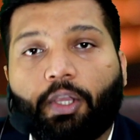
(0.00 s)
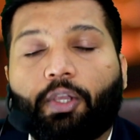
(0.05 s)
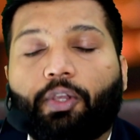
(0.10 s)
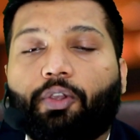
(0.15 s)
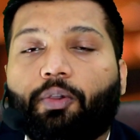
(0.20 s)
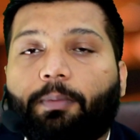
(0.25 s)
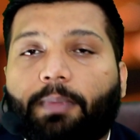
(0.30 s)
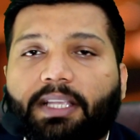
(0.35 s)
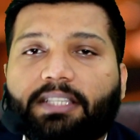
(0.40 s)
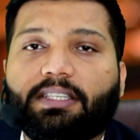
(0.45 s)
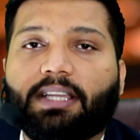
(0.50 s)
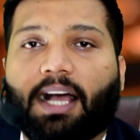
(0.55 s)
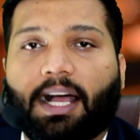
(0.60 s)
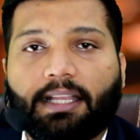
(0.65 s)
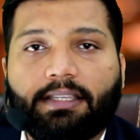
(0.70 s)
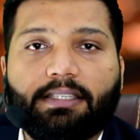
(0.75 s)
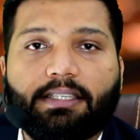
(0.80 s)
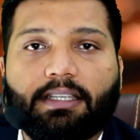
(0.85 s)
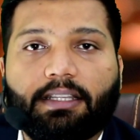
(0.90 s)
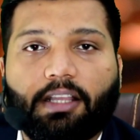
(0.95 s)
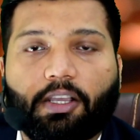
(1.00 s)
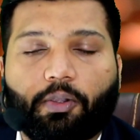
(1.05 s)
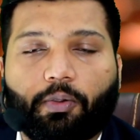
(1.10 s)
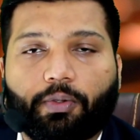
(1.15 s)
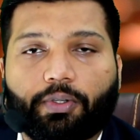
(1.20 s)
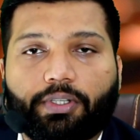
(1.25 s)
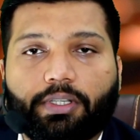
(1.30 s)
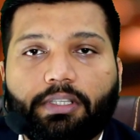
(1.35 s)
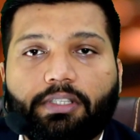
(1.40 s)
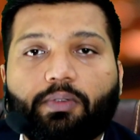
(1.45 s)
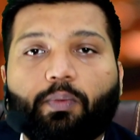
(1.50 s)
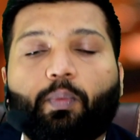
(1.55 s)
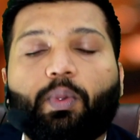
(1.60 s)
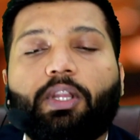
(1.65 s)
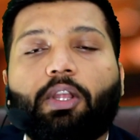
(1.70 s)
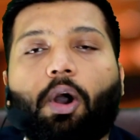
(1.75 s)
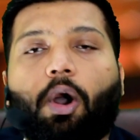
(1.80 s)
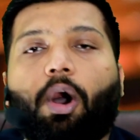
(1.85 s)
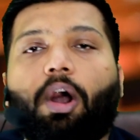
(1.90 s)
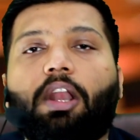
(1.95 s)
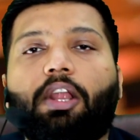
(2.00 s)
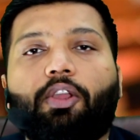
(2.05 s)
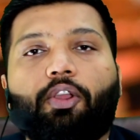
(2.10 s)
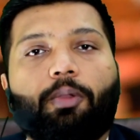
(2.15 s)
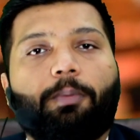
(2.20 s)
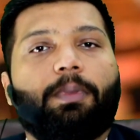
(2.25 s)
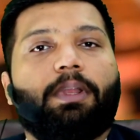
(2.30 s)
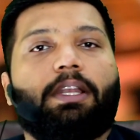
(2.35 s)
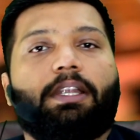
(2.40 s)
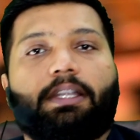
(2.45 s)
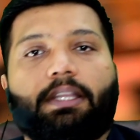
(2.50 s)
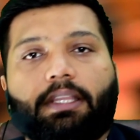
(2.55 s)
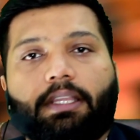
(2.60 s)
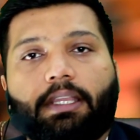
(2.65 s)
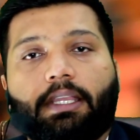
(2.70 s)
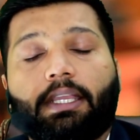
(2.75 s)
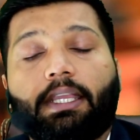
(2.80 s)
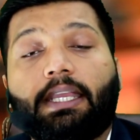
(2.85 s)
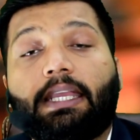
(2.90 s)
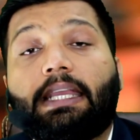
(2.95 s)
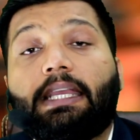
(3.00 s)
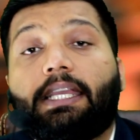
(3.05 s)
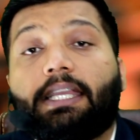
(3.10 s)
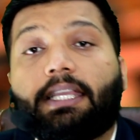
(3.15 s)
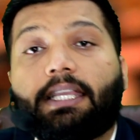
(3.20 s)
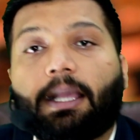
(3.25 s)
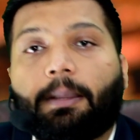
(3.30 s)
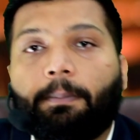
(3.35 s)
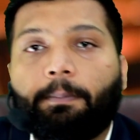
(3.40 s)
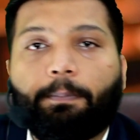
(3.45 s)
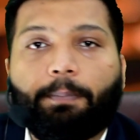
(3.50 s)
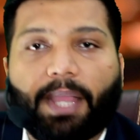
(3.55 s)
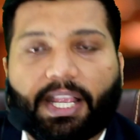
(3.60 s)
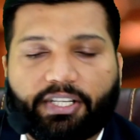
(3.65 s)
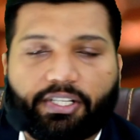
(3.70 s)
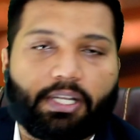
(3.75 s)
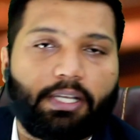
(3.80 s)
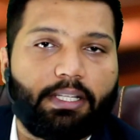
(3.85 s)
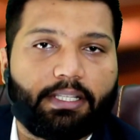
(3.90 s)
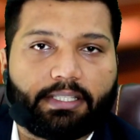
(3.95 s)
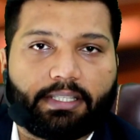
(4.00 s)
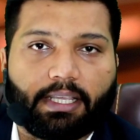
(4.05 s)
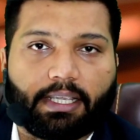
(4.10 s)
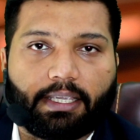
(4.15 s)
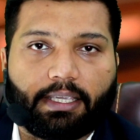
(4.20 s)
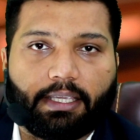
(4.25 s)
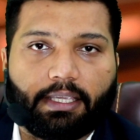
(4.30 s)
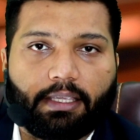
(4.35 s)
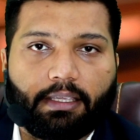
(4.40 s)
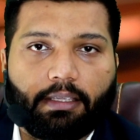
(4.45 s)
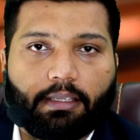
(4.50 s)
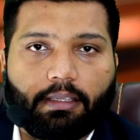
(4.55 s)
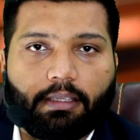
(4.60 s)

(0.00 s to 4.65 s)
You must answer the questions with all humility. Compassion is the key.